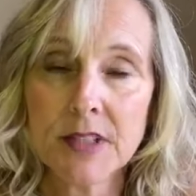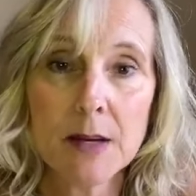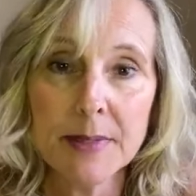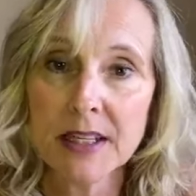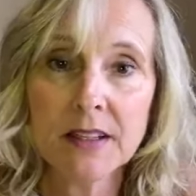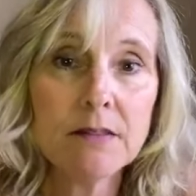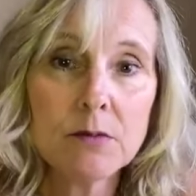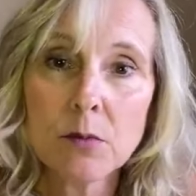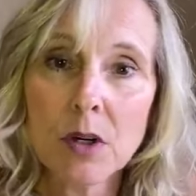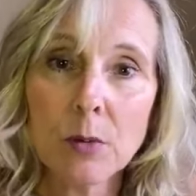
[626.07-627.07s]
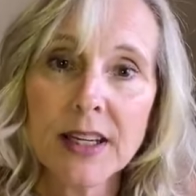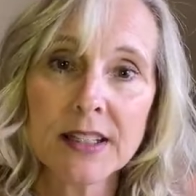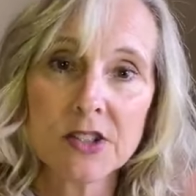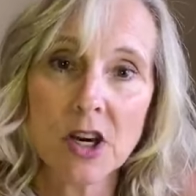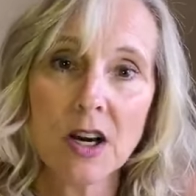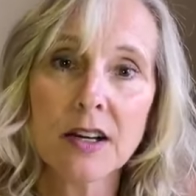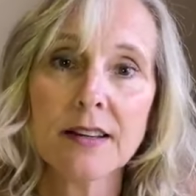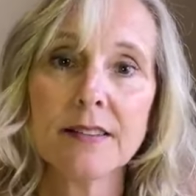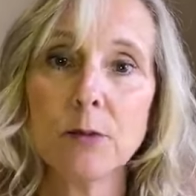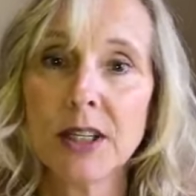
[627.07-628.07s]
a meeting where we can talk,
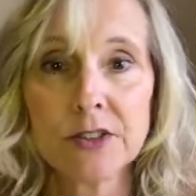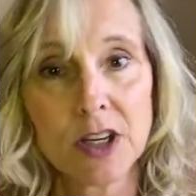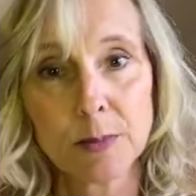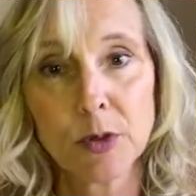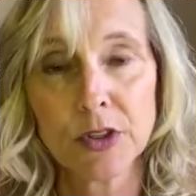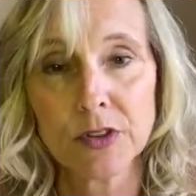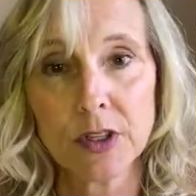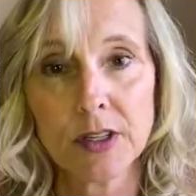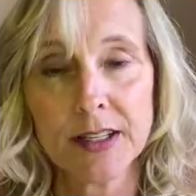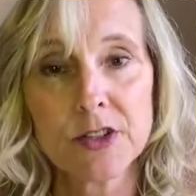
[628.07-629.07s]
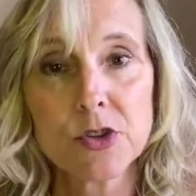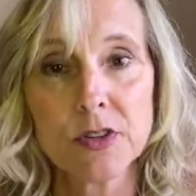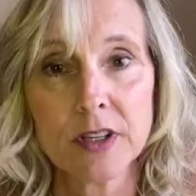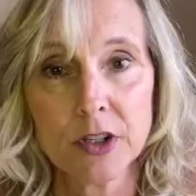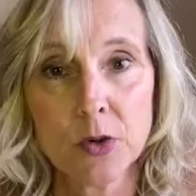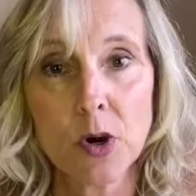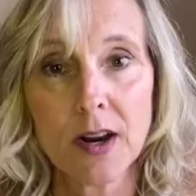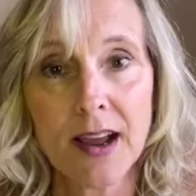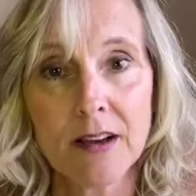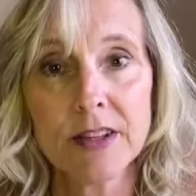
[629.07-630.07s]
and we can talk about the issue that you are
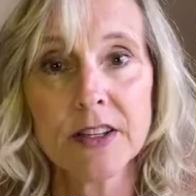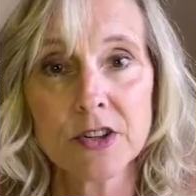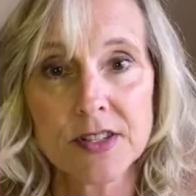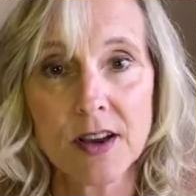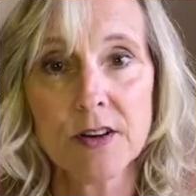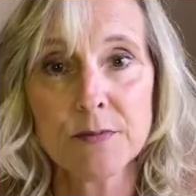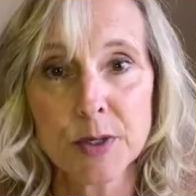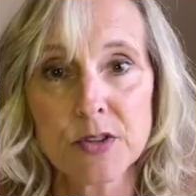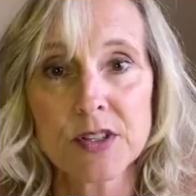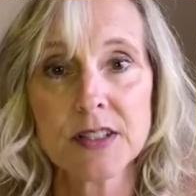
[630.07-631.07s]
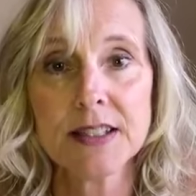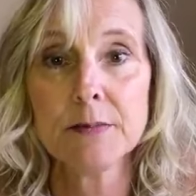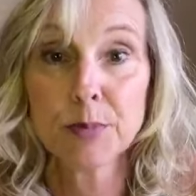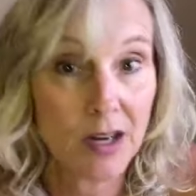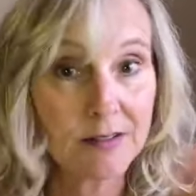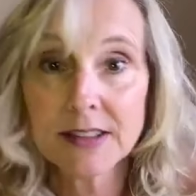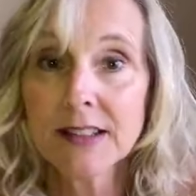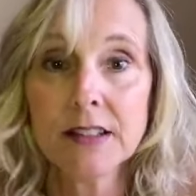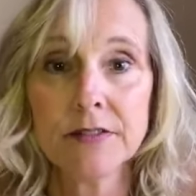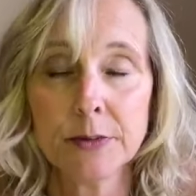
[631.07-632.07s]
having yourself, personally,
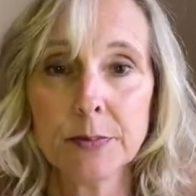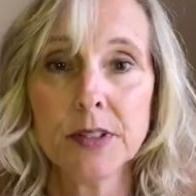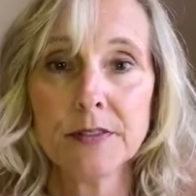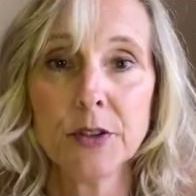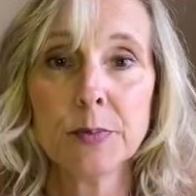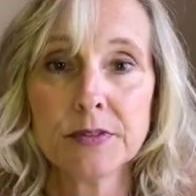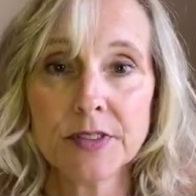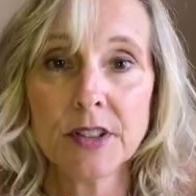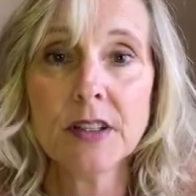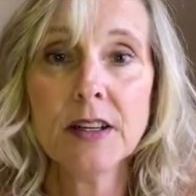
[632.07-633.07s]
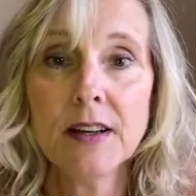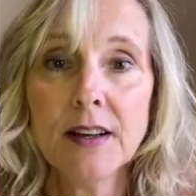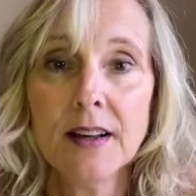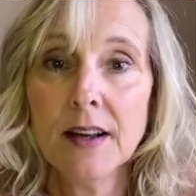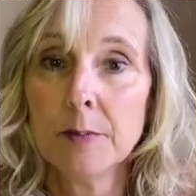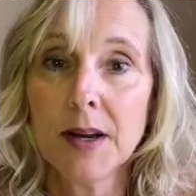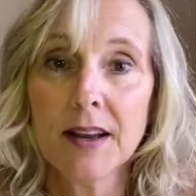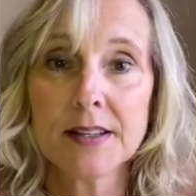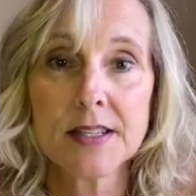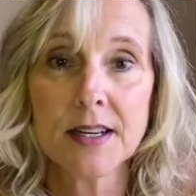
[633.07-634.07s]
privately, if you prefer.
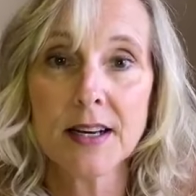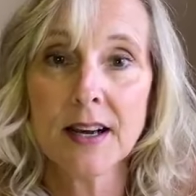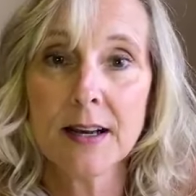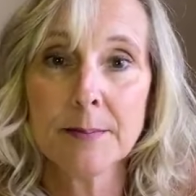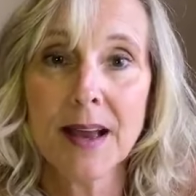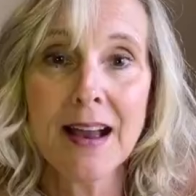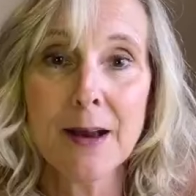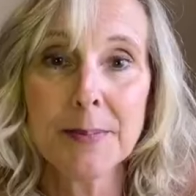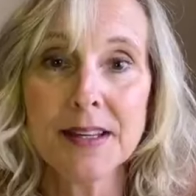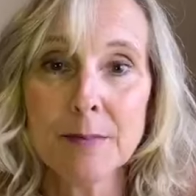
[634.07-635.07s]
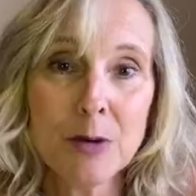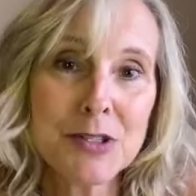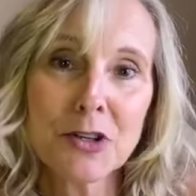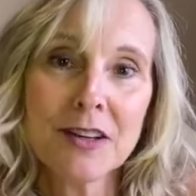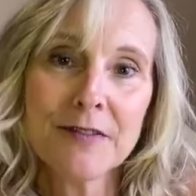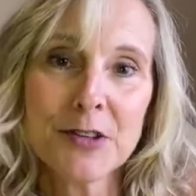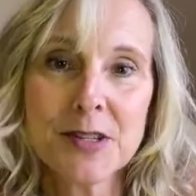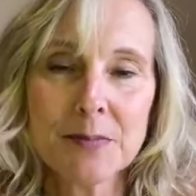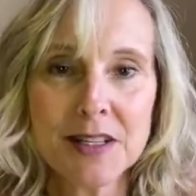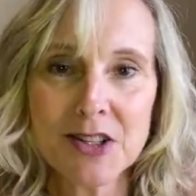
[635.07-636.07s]
But I'm happy. I'm always looking for
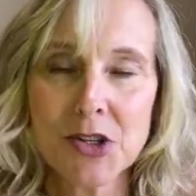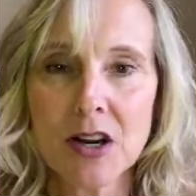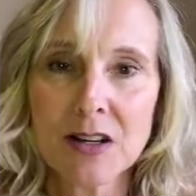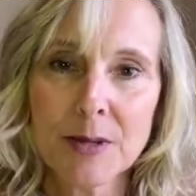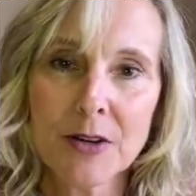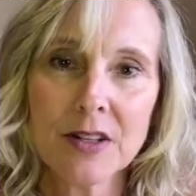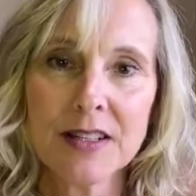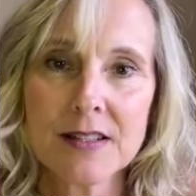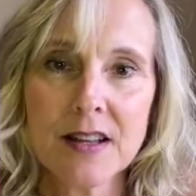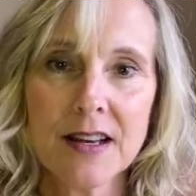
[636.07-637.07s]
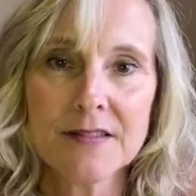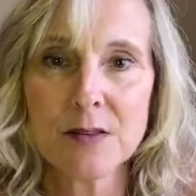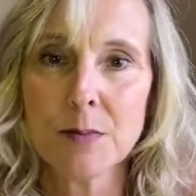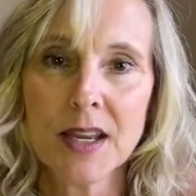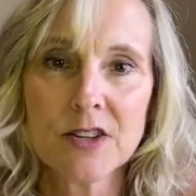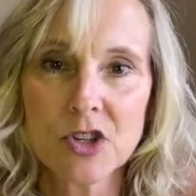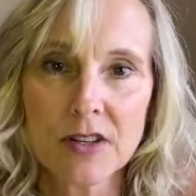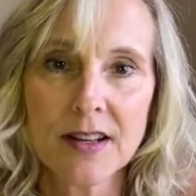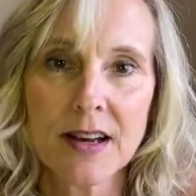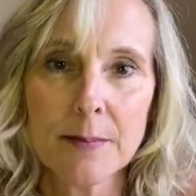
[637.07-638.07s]
something to talk about on these lives and make sure
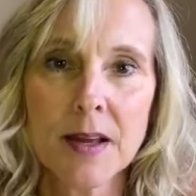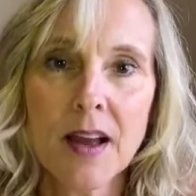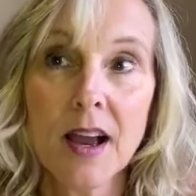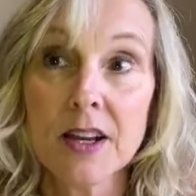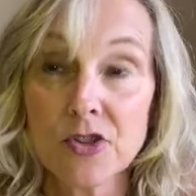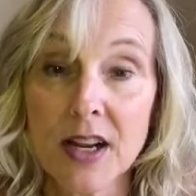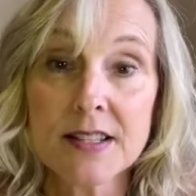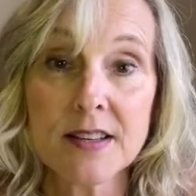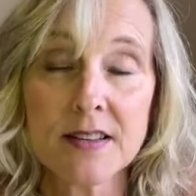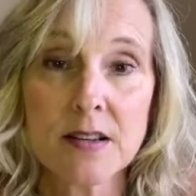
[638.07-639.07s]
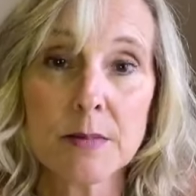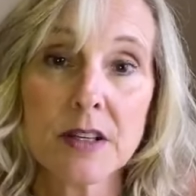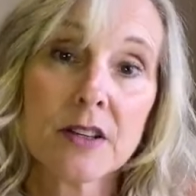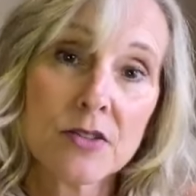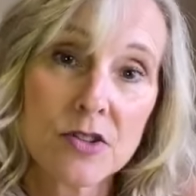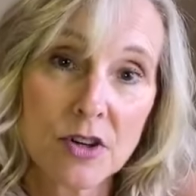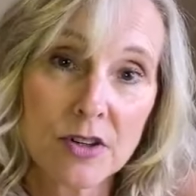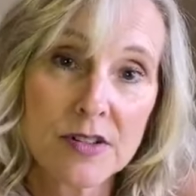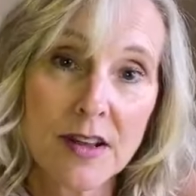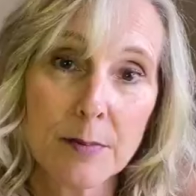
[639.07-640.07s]
that I'm addressing some of the
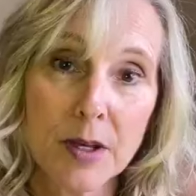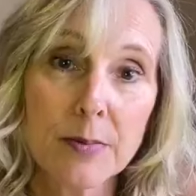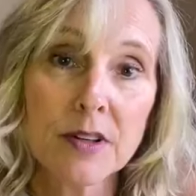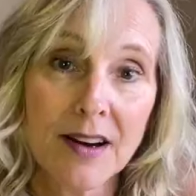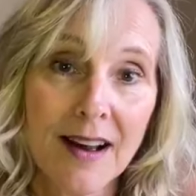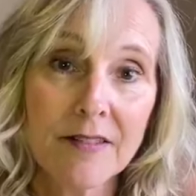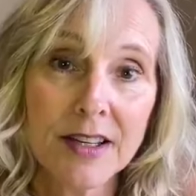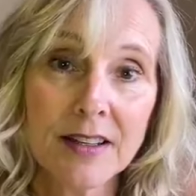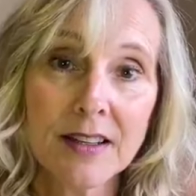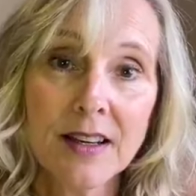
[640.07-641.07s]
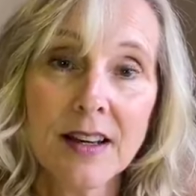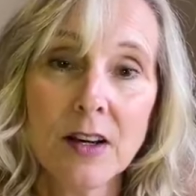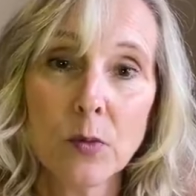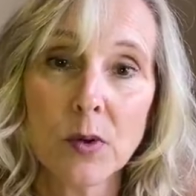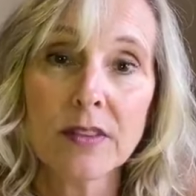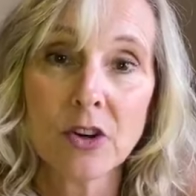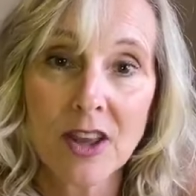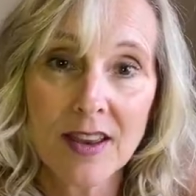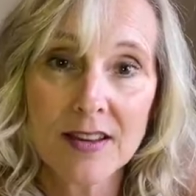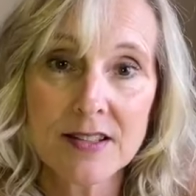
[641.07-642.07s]
concerns that people are having with their
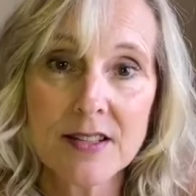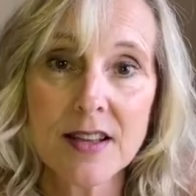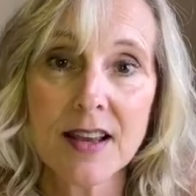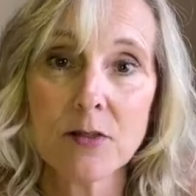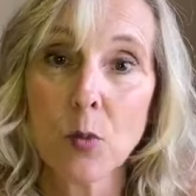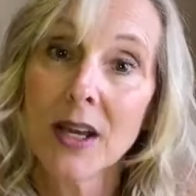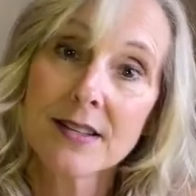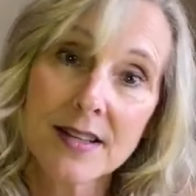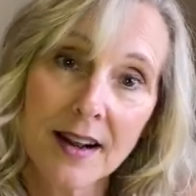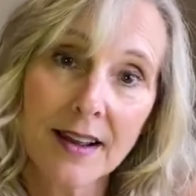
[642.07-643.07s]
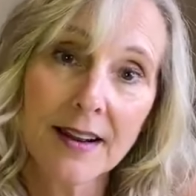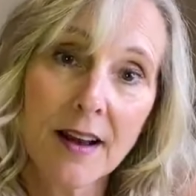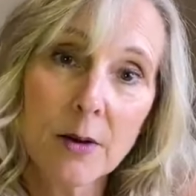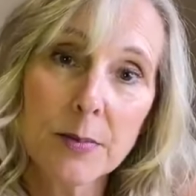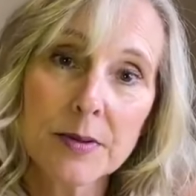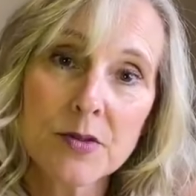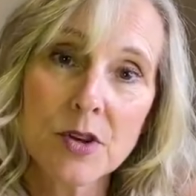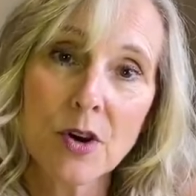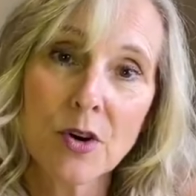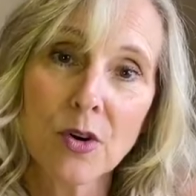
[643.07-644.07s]
kids and ways that I can help.
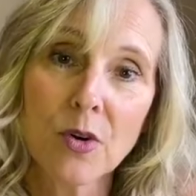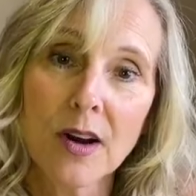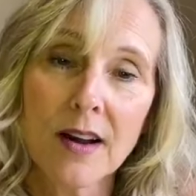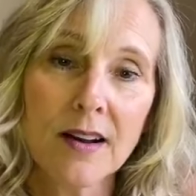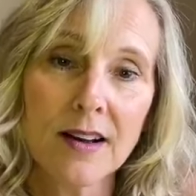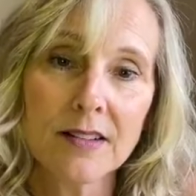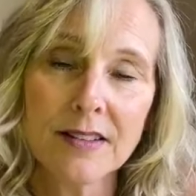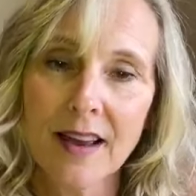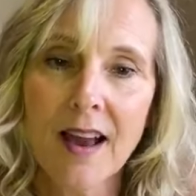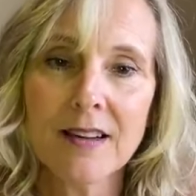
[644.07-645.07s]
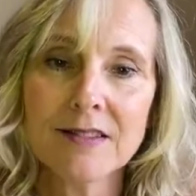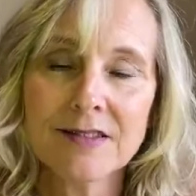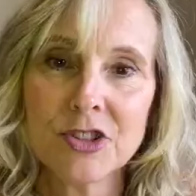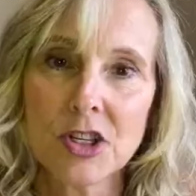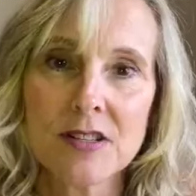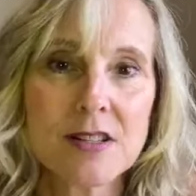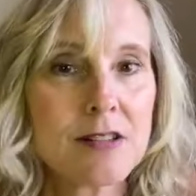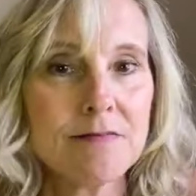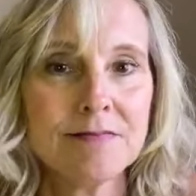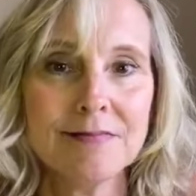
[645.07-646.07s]
So yeah,
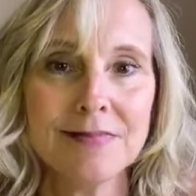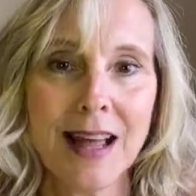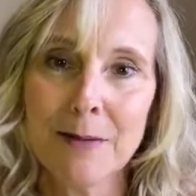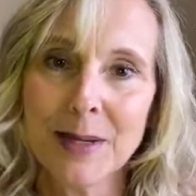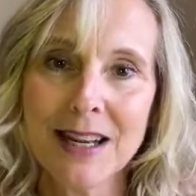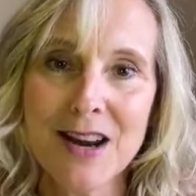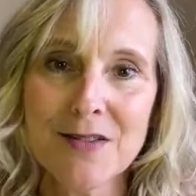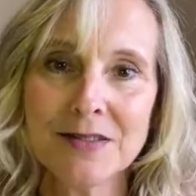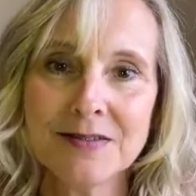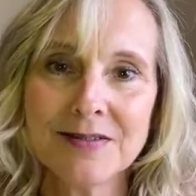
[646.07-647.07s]
just let me know.